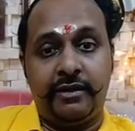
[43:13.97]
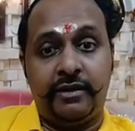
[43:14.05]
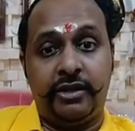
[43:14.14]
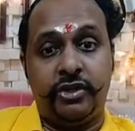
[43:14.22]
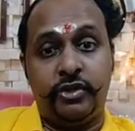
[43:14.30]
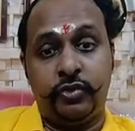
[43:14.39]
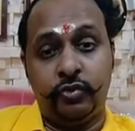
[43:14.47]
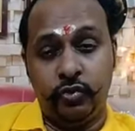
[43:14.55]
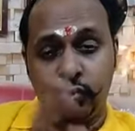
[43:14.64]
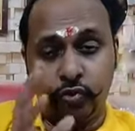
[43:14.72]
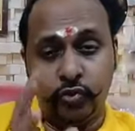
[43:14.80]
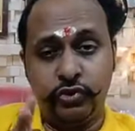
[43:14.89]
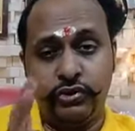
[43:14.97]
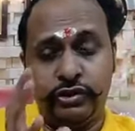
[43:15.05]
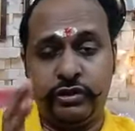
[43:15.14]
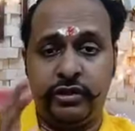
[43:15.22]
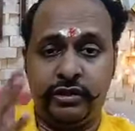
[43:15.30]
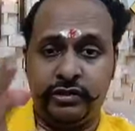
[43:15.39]
a huge
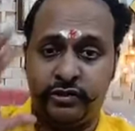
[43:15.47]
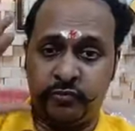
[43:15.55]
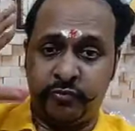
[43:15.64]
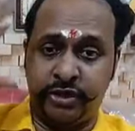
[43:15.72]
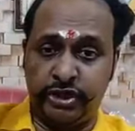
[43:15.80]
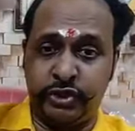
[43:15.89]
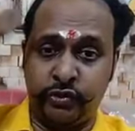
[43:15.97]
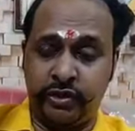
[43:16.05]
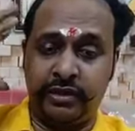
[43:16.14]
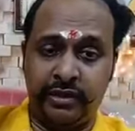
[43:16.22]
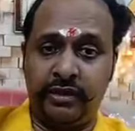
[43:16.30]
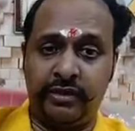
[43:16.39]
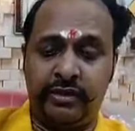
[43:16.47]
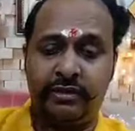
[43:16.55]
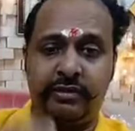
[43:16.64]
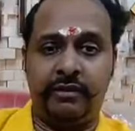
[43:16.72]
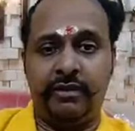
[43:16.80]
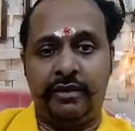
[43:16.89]
uh, spiritual uh,
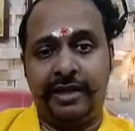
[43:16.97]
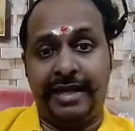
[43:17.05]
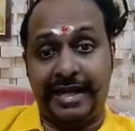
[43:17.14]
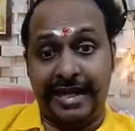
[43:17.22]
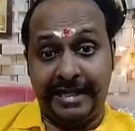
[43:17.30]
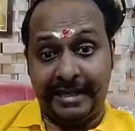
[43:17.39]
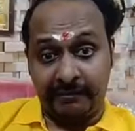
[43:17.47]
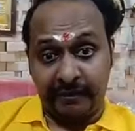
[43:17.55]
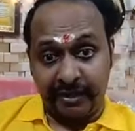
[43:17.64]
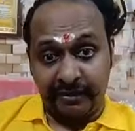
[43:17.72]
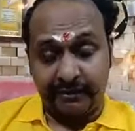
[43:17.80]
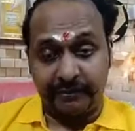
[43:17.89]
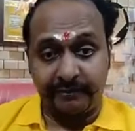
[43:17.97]
enlightenment